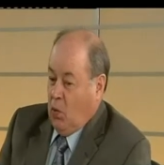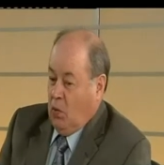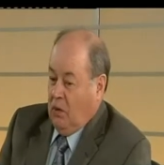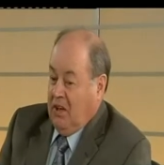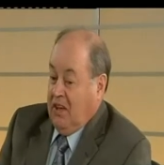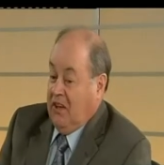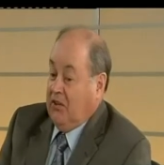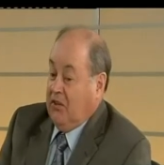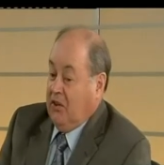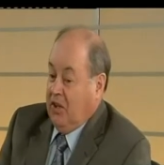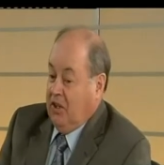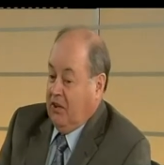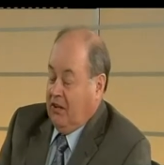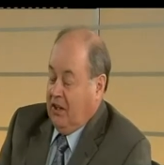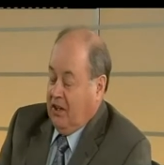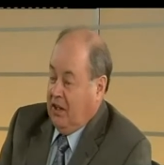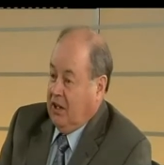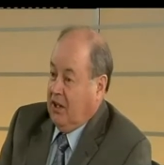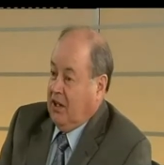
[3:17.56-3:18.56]
in
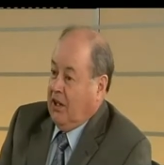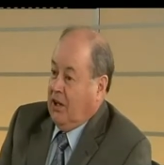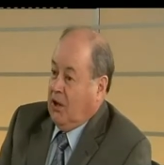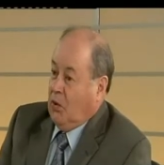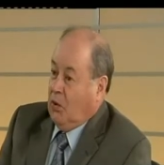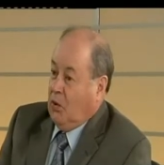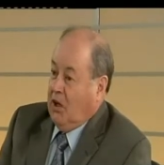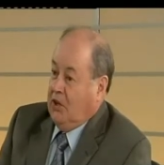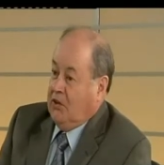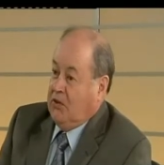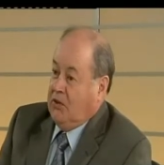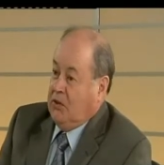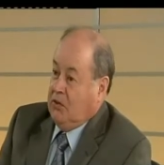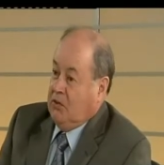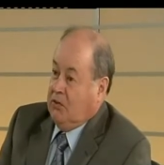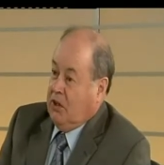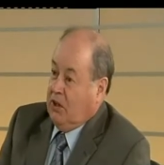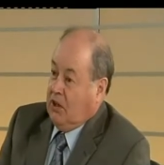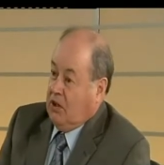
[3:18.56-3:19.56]
theory, once you
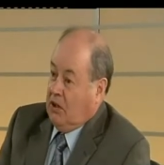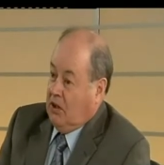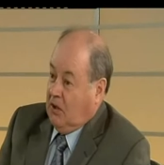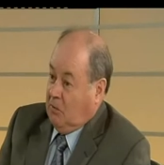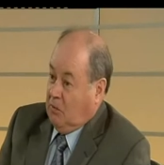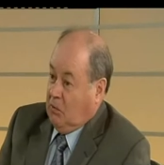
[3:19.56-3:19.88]
drill a lot